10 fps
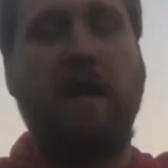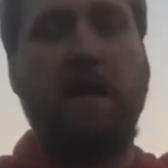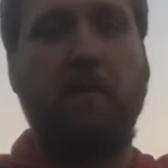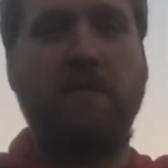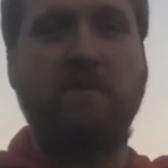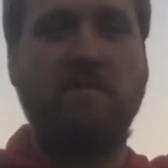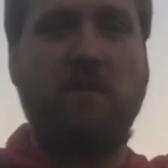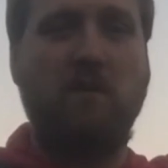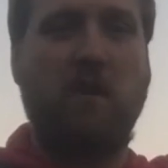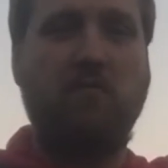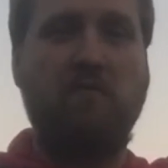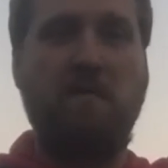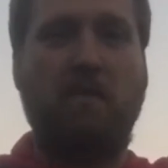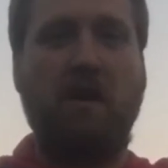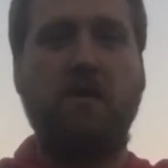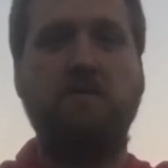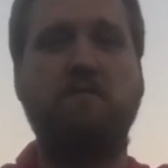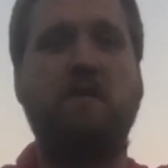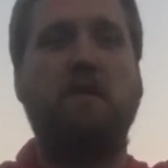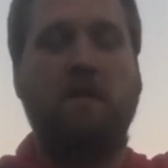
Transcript: Anyways, I'll start off with my putters.